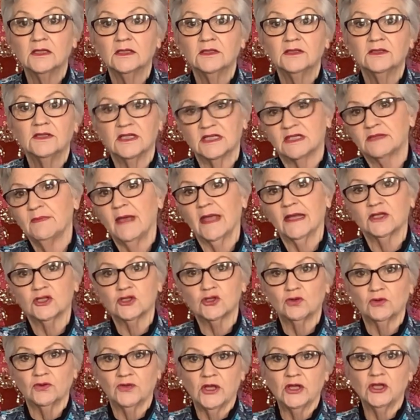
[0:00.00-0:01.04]
this makes
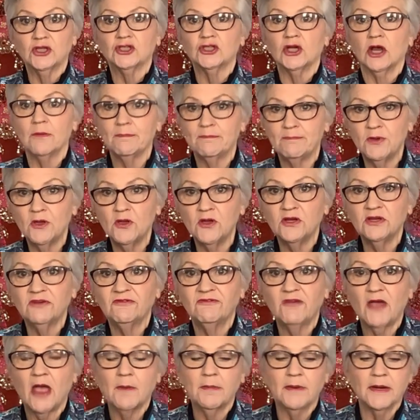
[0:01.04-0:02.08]
sure that you don't burn your
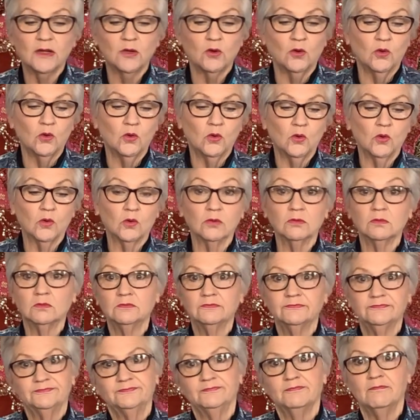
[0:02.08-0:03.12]
fabric or
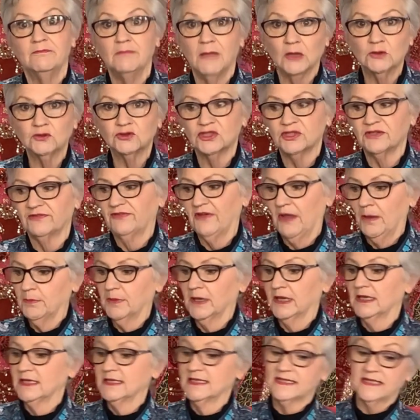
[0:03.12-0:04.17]
melt your fabric
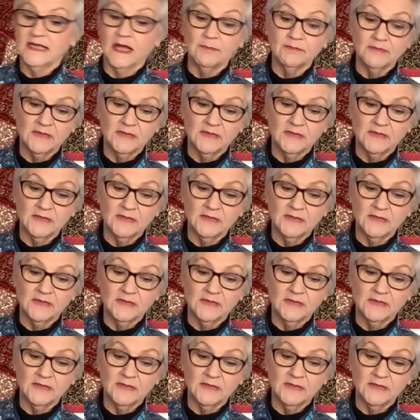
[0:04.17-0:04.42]
in some